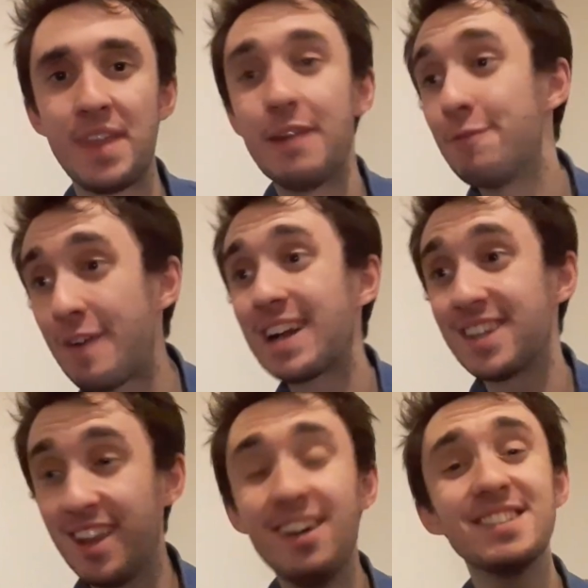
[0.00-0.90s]
In fact,
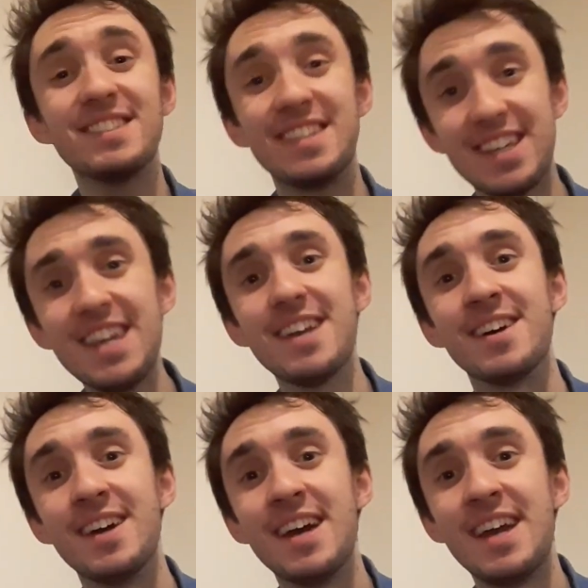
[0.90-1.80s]
last
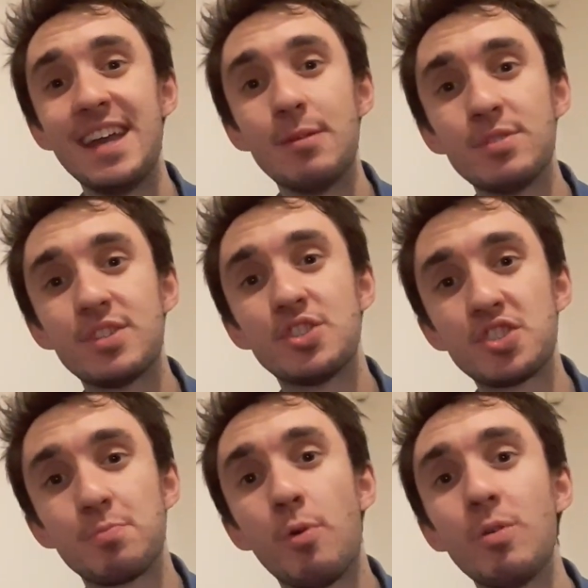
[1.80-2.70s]
year, it was the
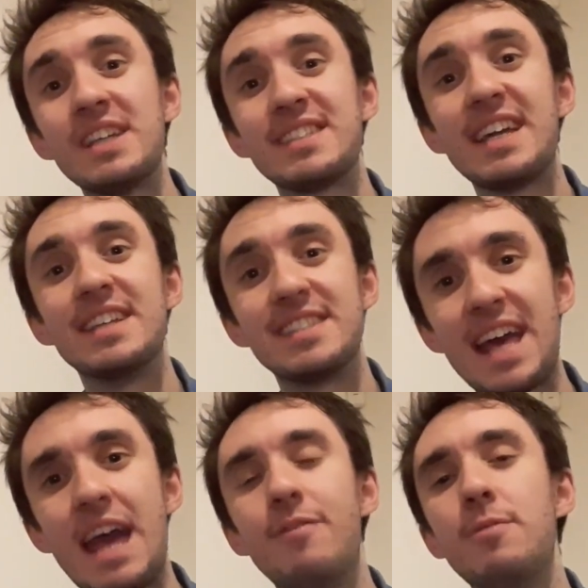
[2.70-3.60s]
smallest it has
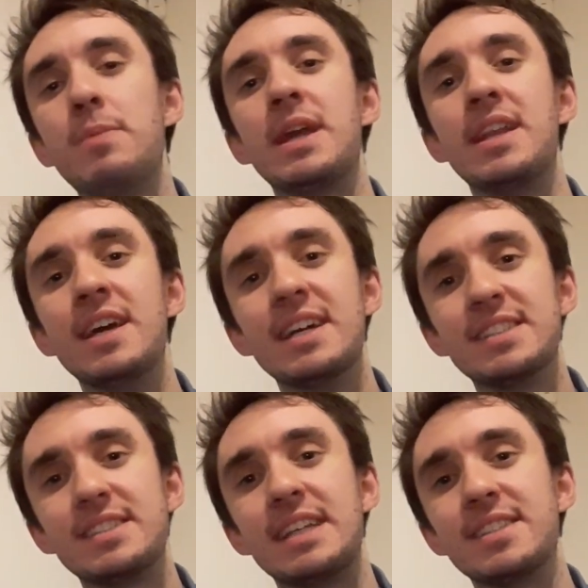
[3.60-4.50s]
ever been
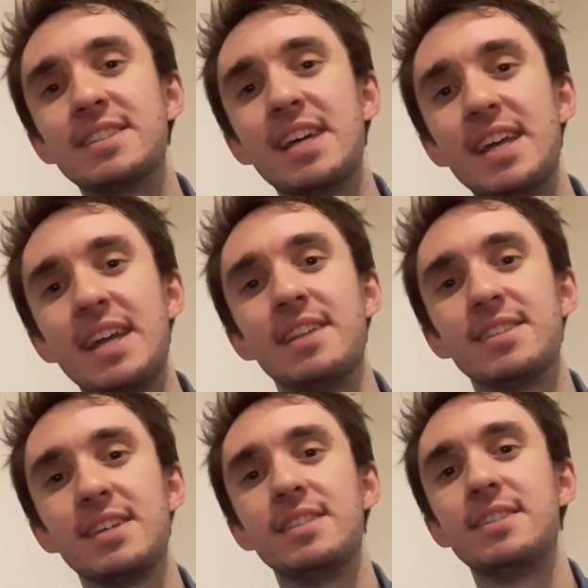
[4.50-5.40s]
since
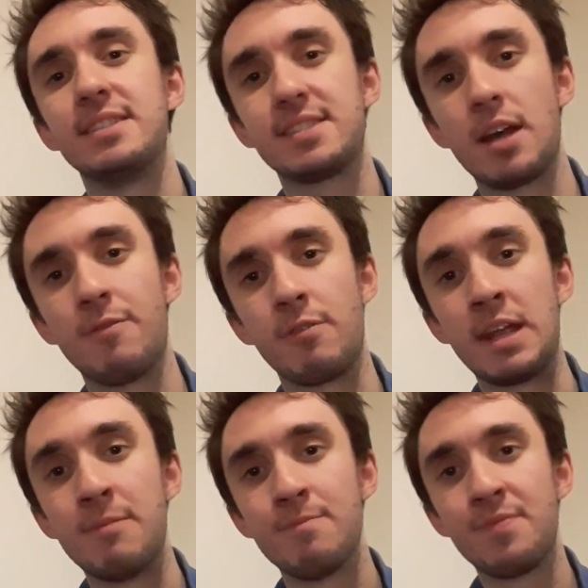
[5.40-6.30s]
its discovery.